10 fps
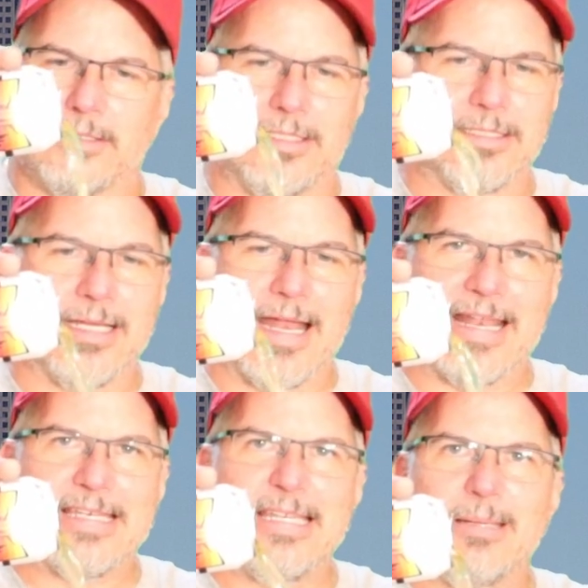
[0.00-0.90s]
She's got
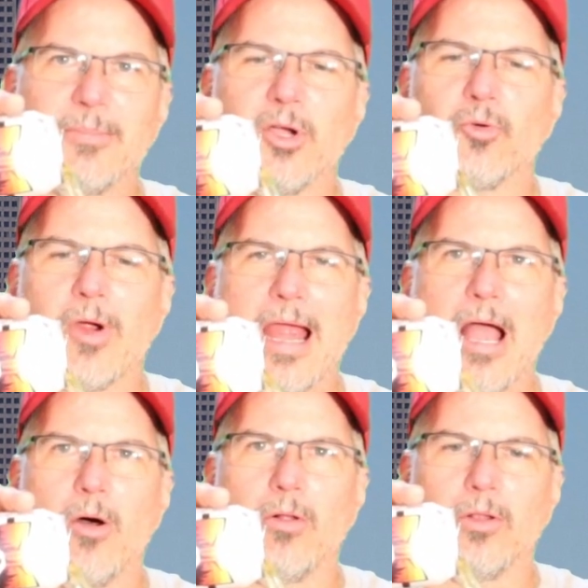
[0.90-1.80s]
a deep
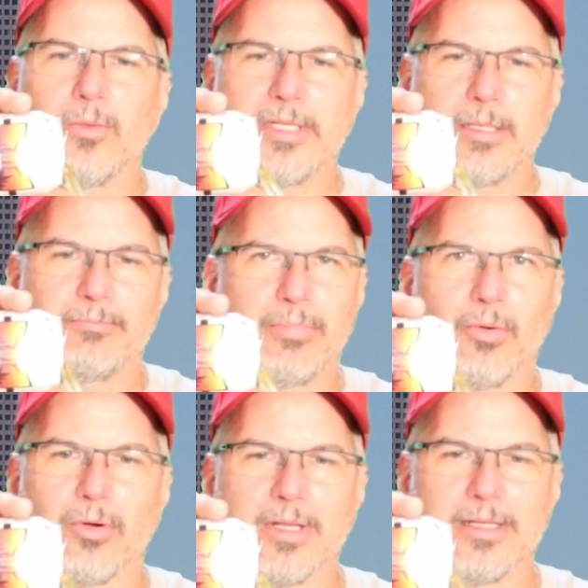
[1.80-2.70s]
growl when you
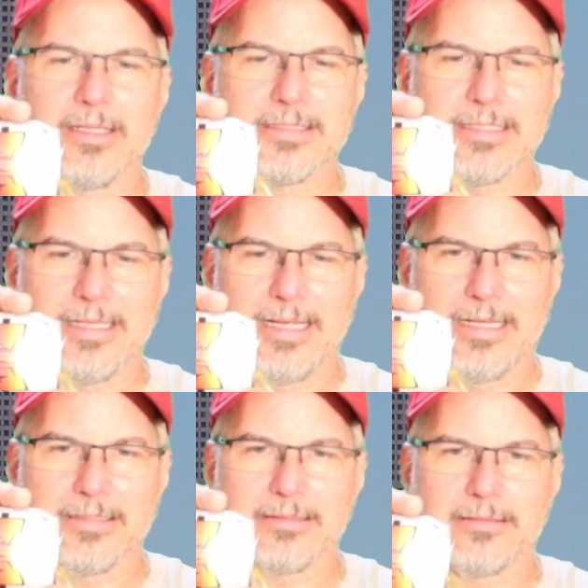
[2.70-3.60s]
pour it into this
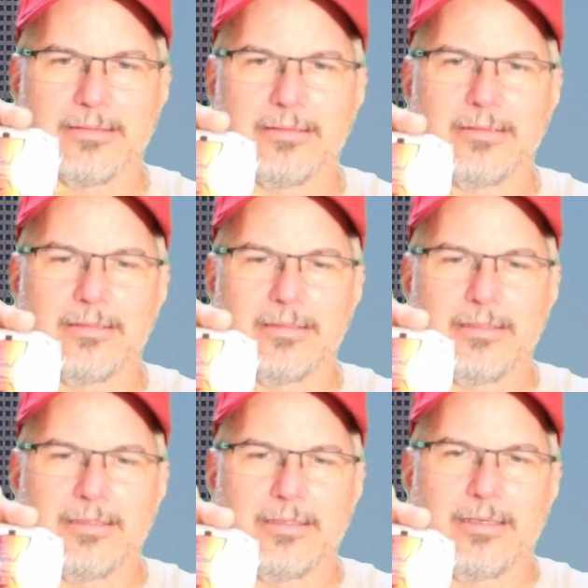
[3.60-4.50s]
glass.
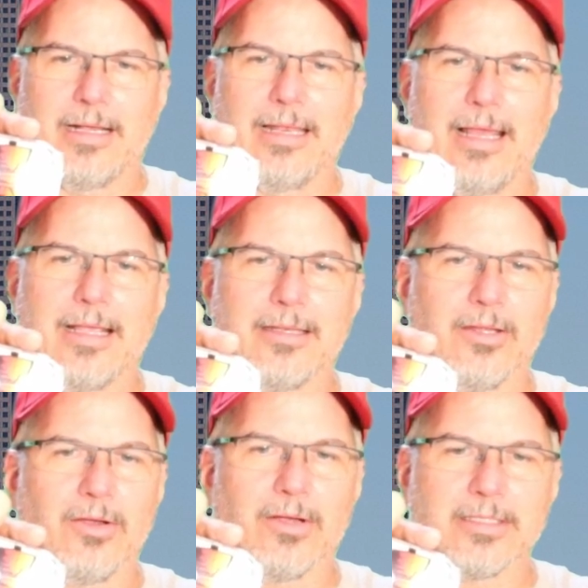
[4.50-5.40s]
I like it
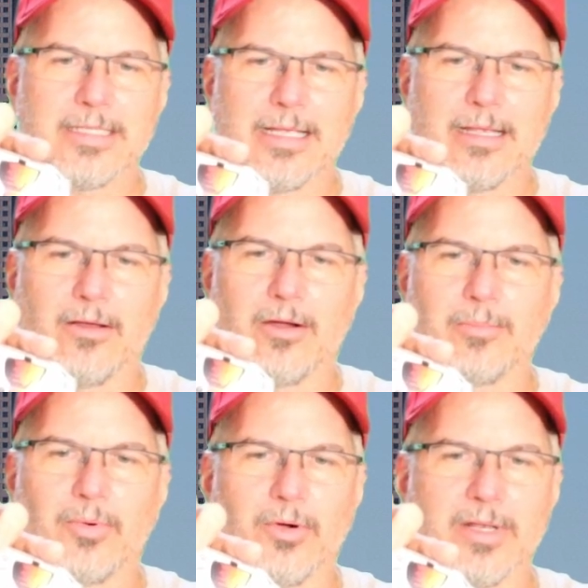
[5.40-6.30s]
though because I can
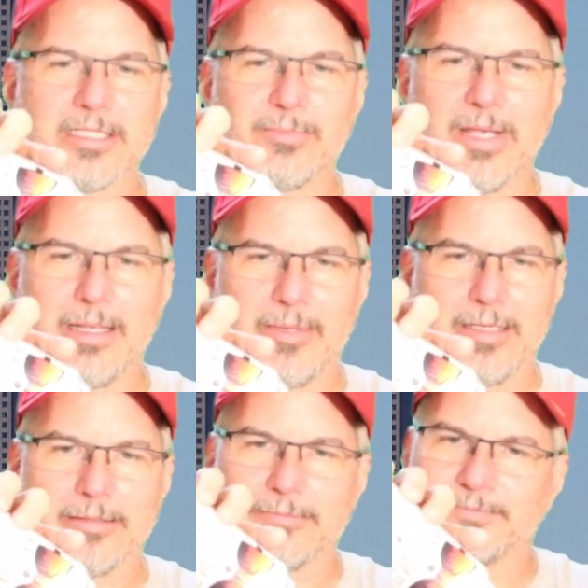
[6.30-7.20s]
hard pour this baby.